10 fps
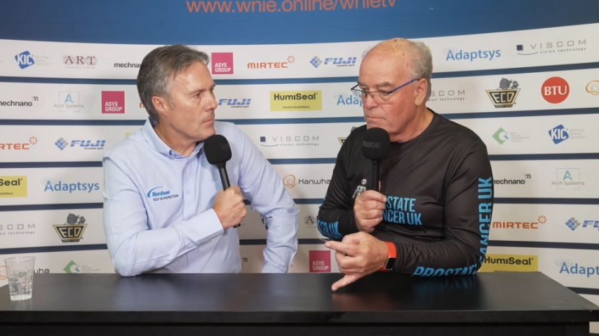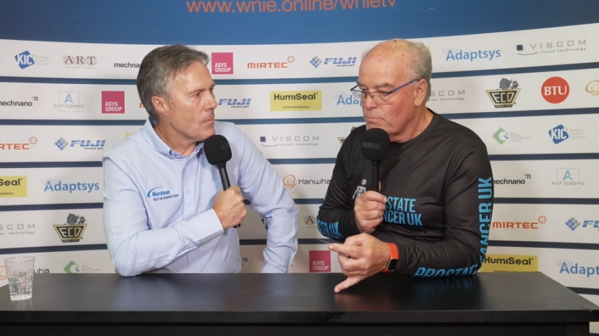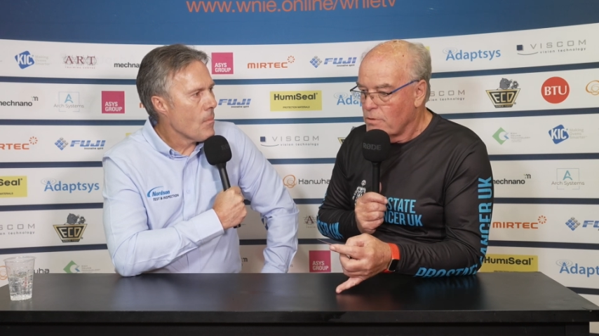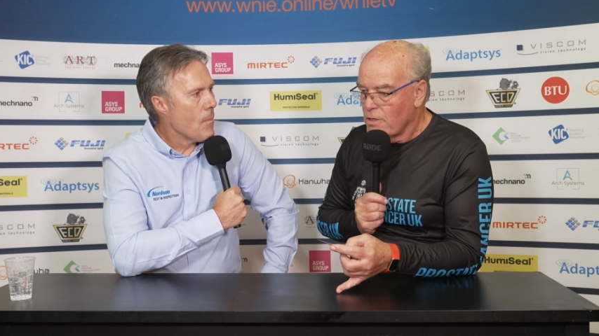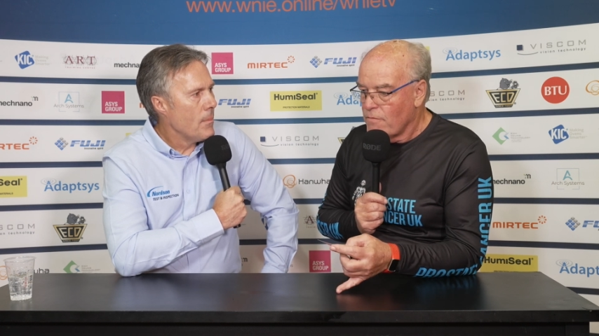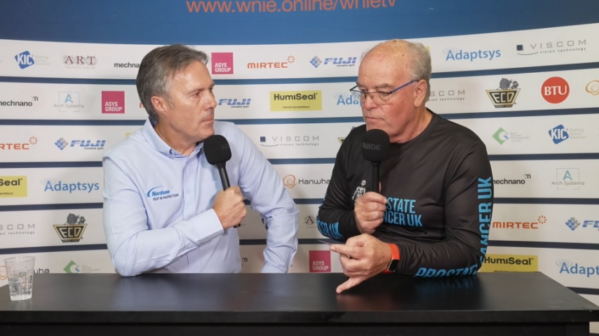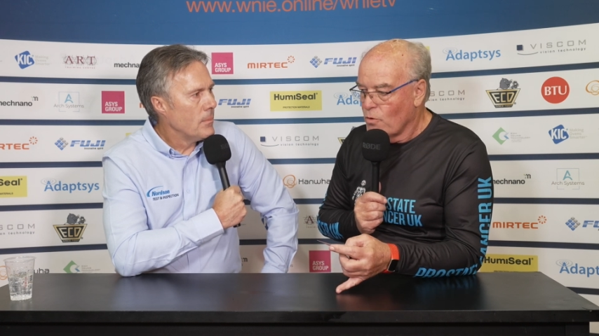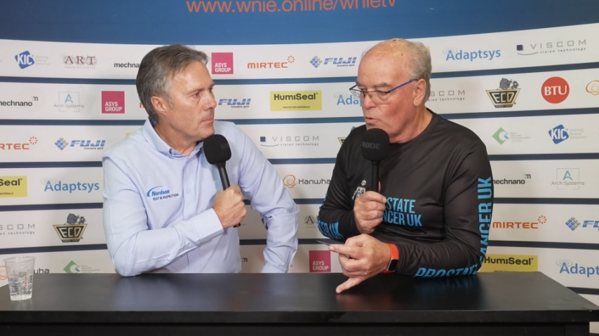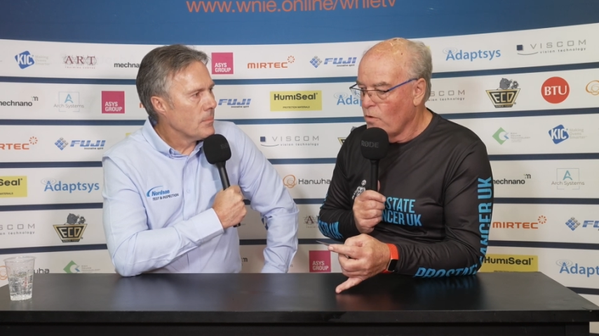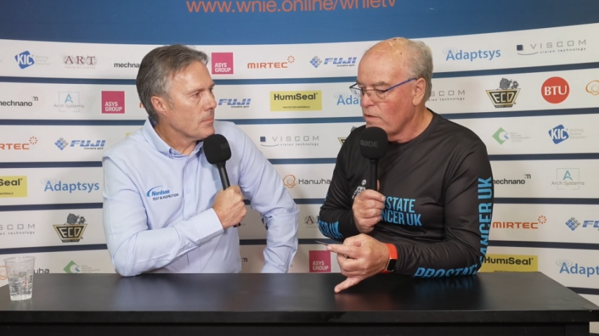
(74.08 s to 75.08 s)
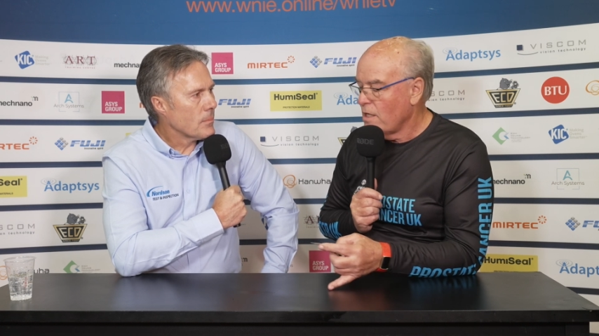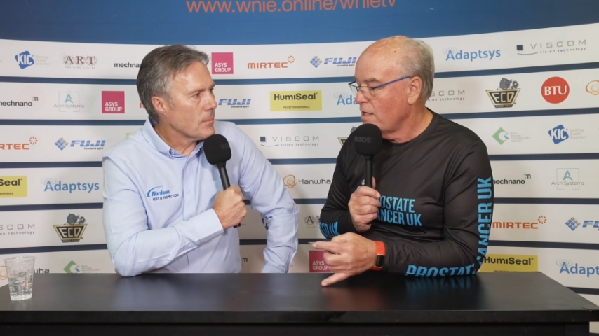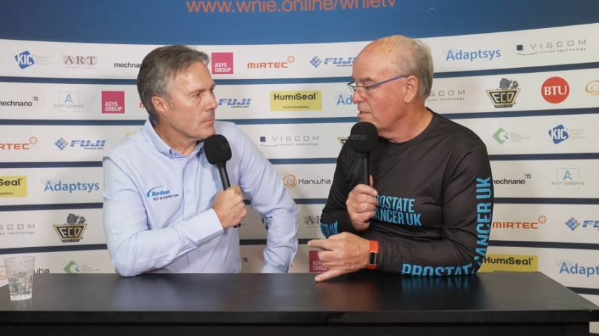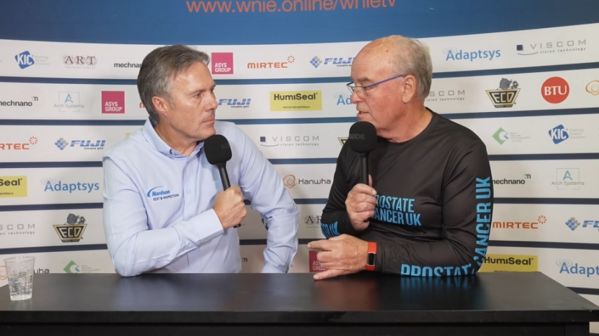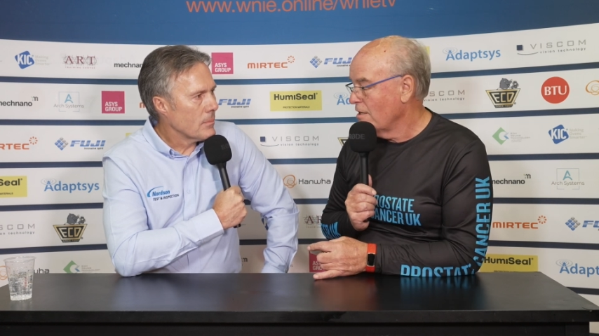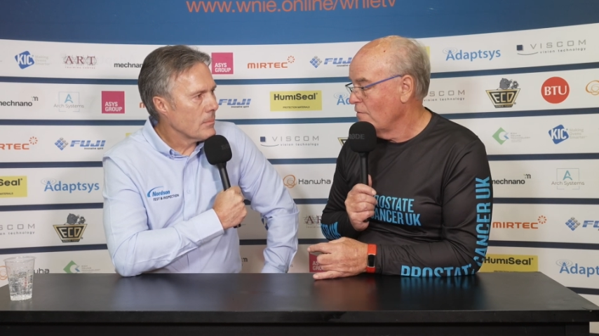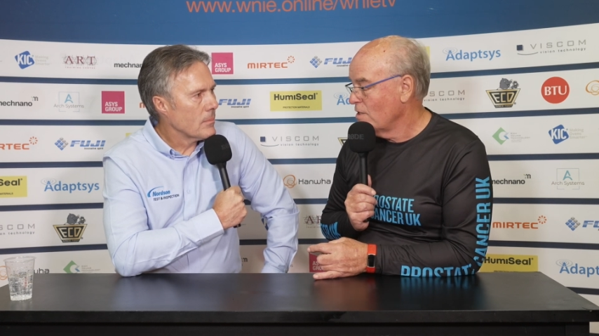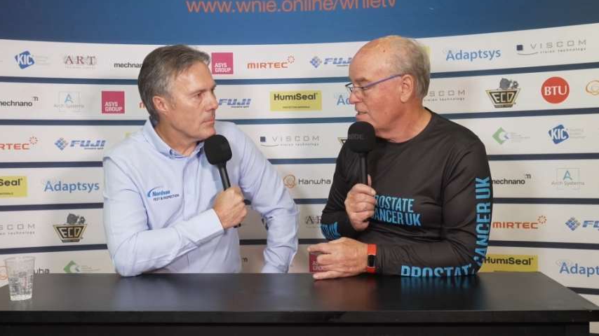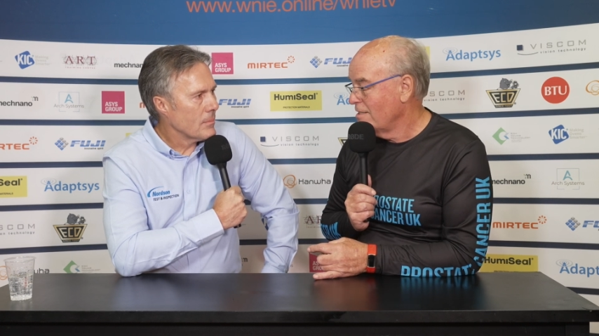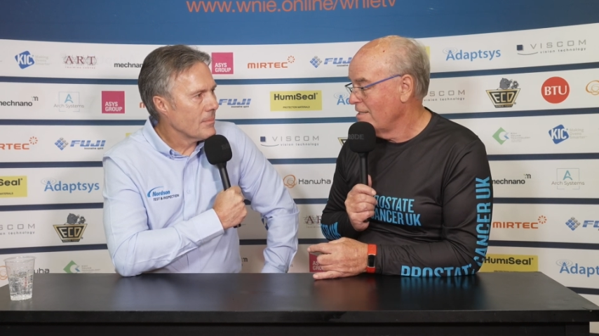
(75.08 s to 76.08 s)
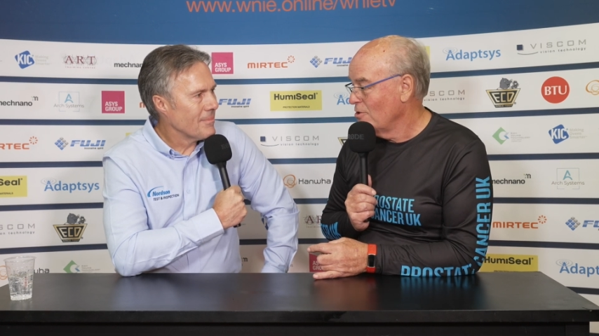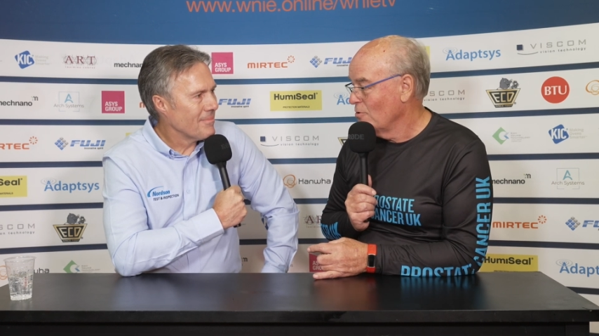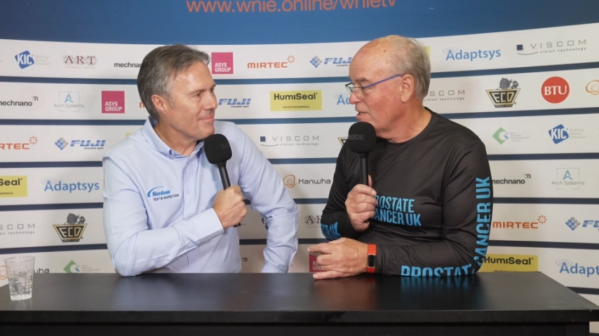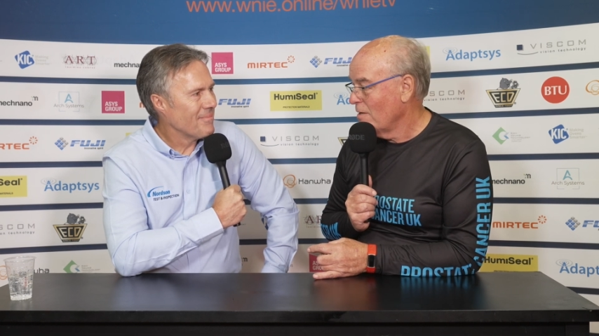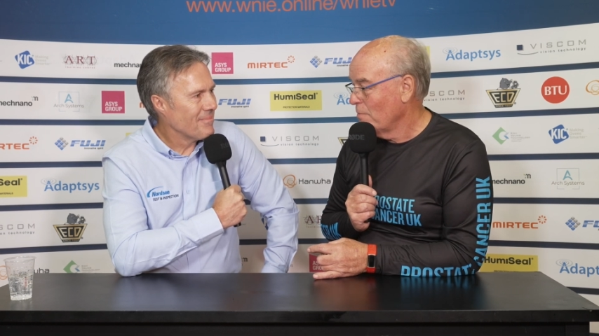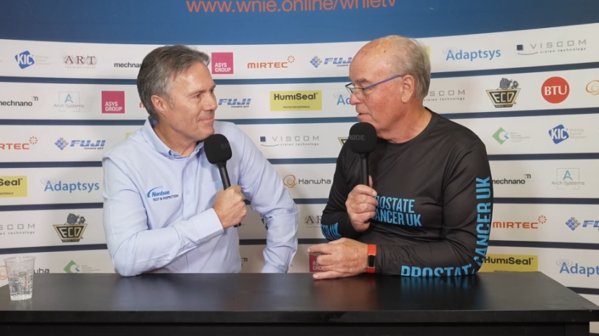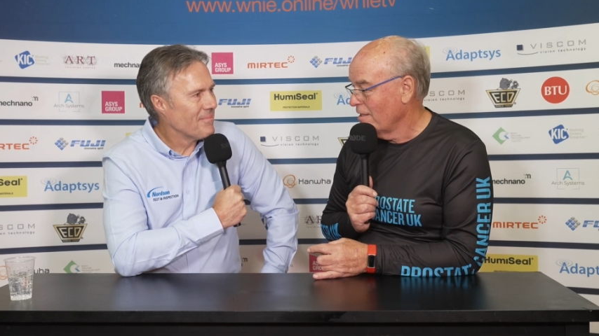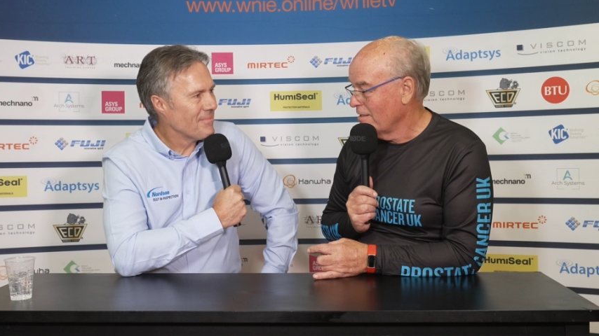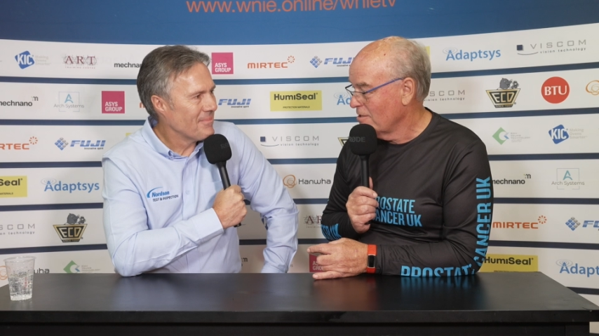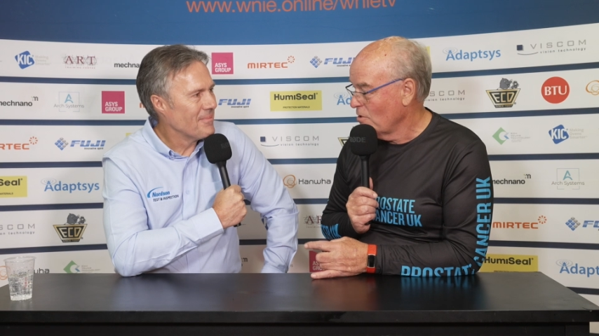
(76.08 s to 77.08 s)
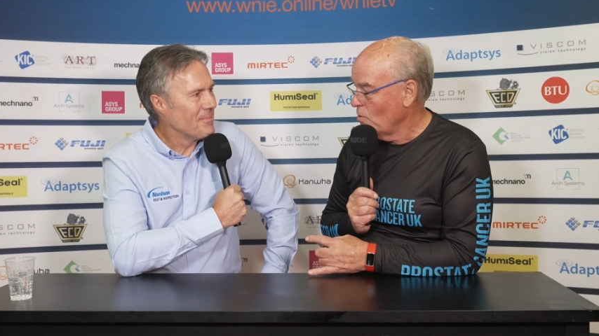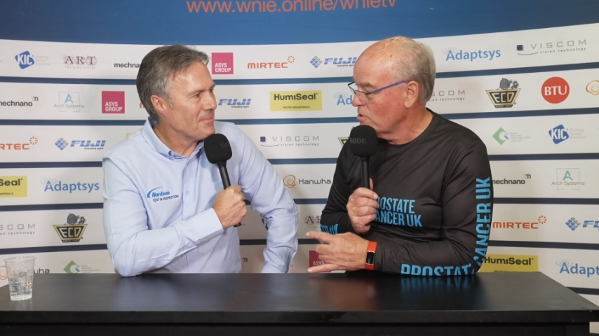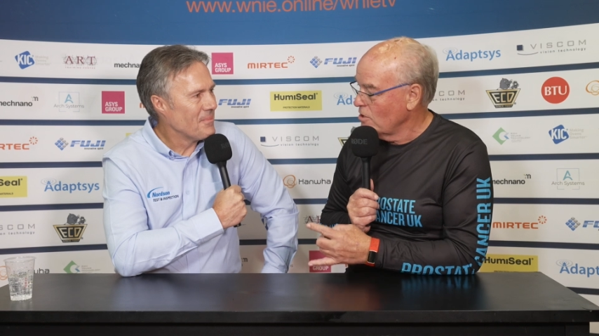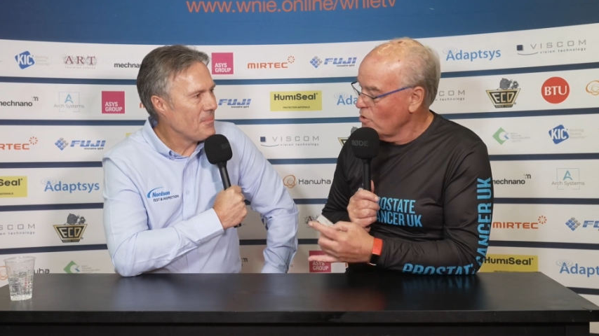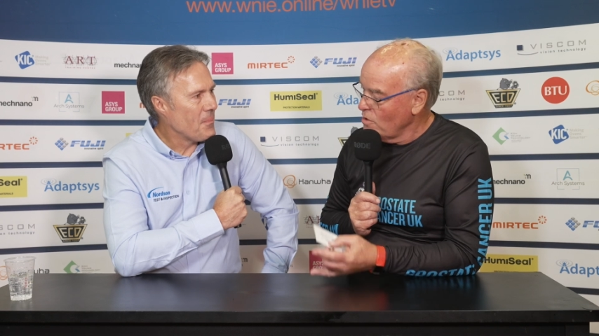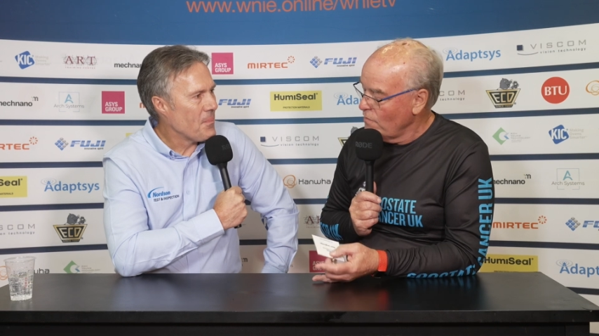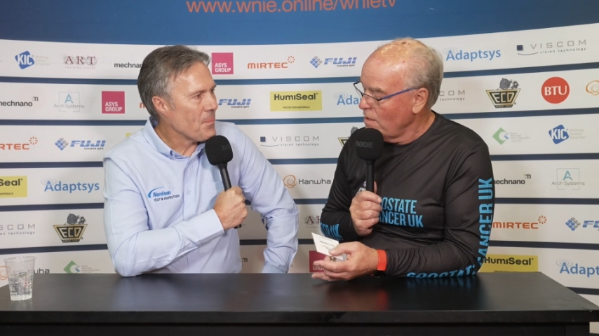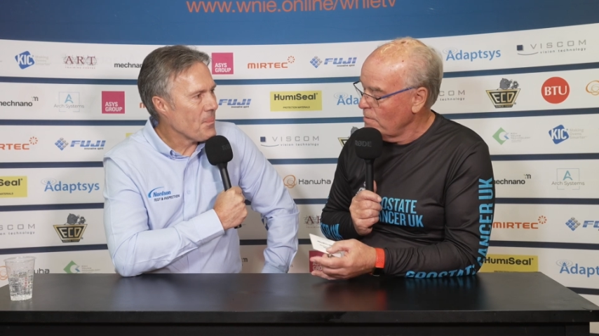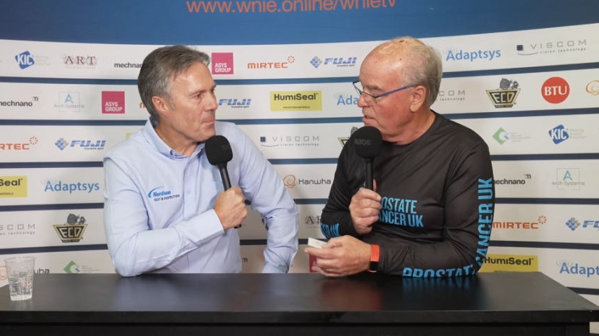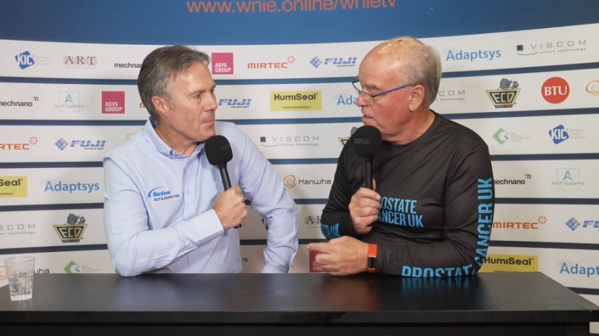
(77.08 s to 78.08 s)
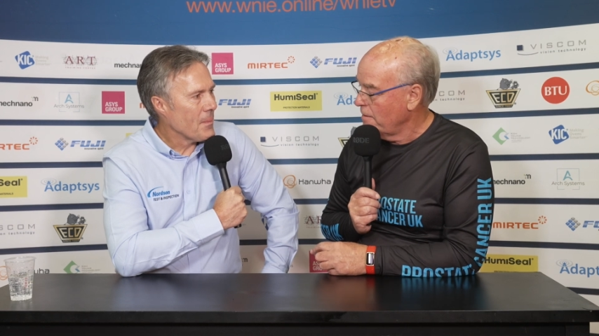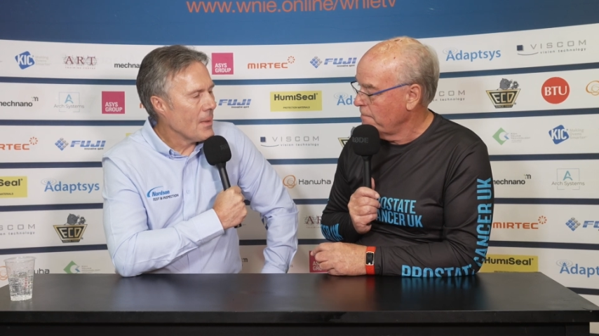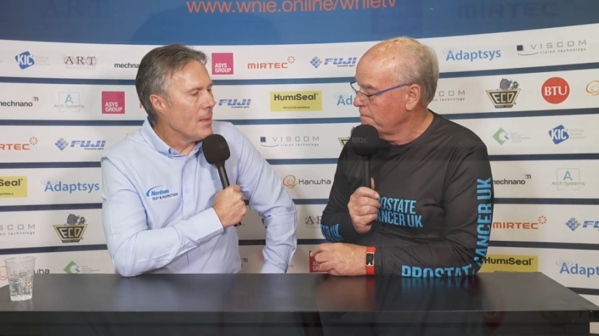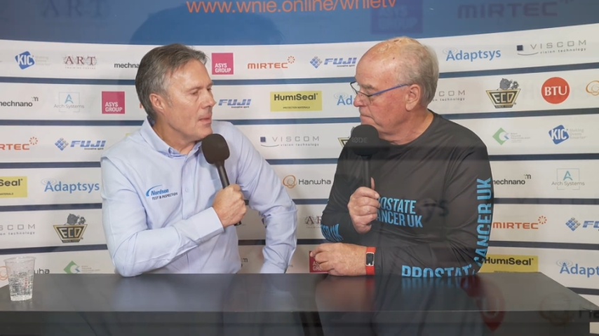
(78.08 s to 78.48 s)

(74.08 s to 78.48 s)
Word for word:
Speaker 1: probably for all of the years that I visited your company. So what's the new development there?